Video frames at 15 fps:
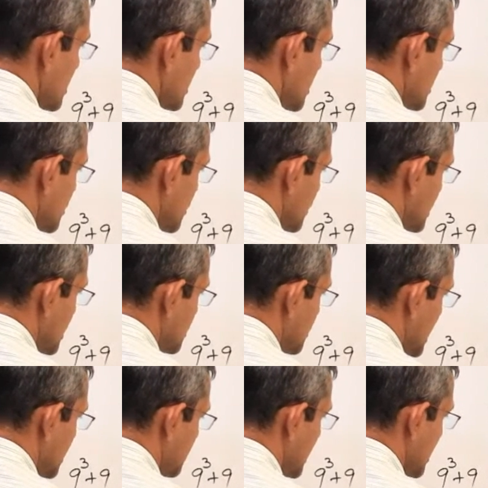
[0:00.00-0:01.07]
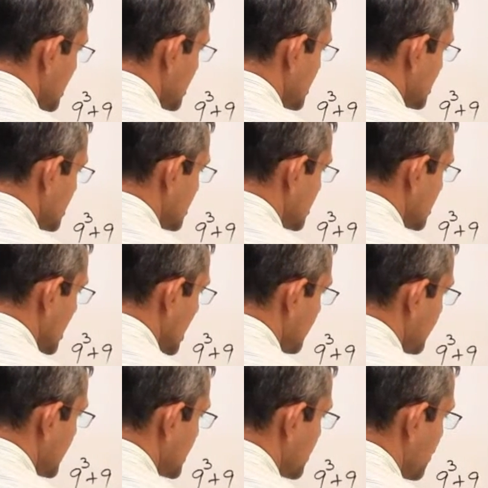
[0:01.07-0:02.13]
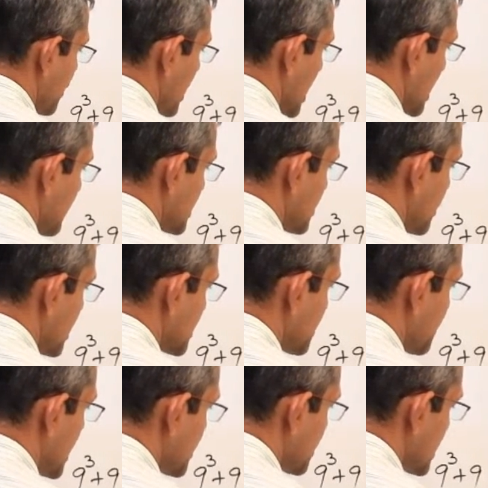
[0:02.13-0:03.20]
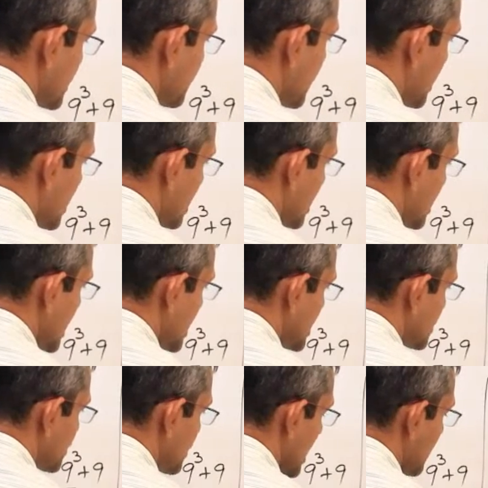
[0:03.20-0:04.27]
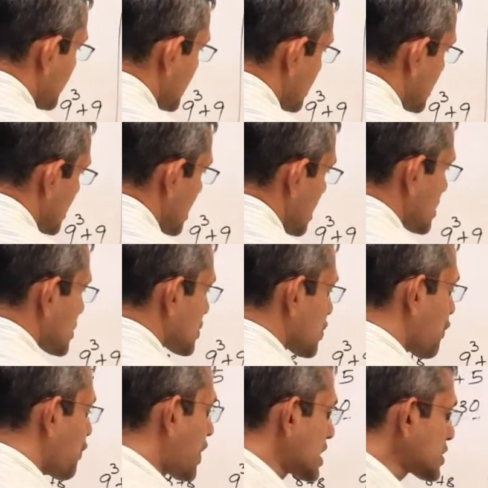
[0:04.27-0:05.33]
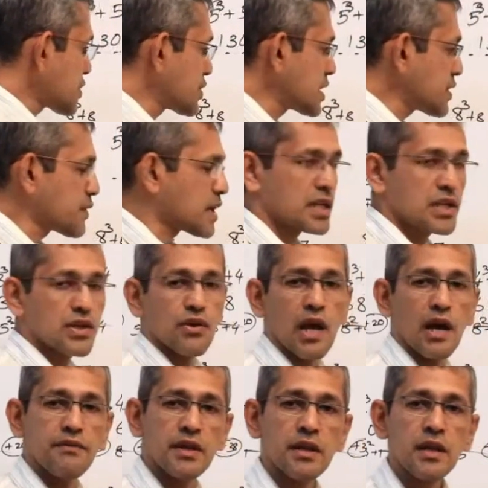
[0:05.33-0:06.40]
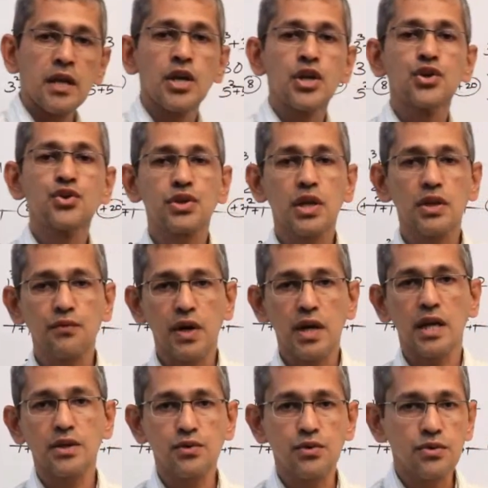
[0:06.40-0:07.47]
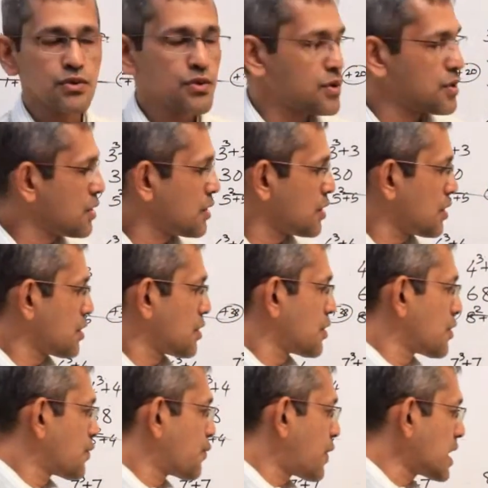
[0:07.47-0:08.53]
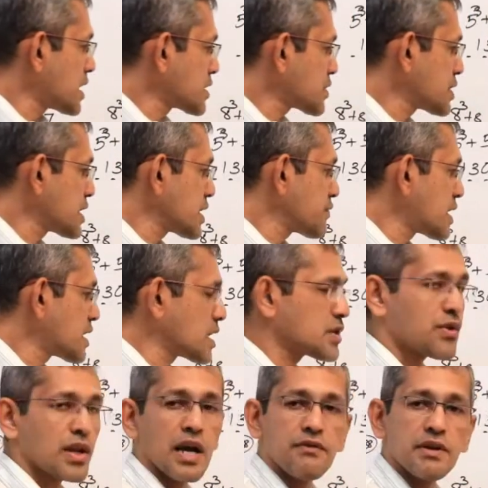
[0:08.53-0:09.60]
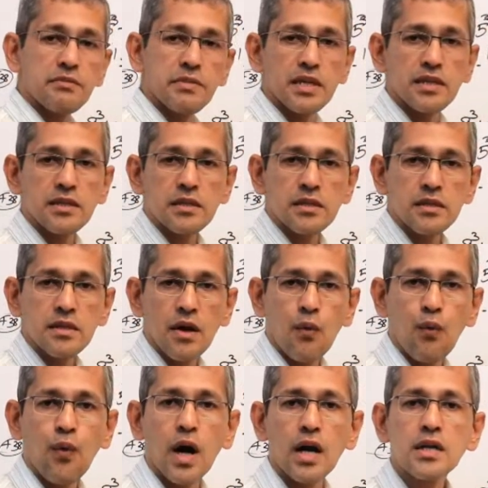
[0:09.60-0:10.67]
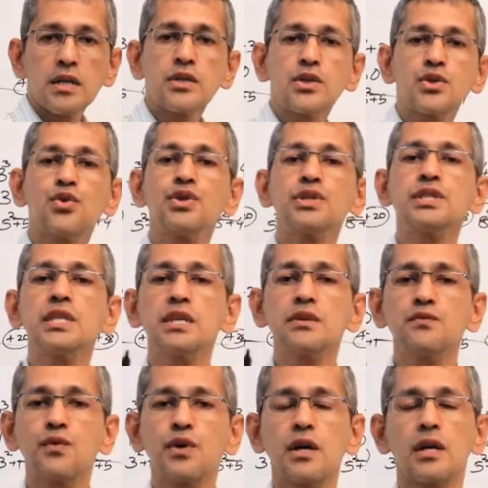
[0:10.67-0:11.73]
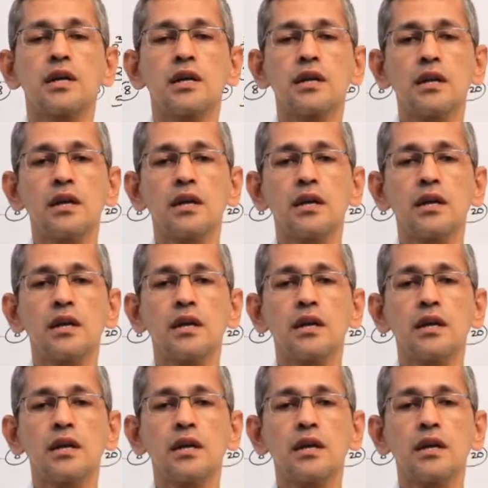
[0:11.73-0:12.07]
So this is multiplication. 11 square. 11 square is 121 into 11. So 121 into 11, usually what I do, 121 into 11 means 121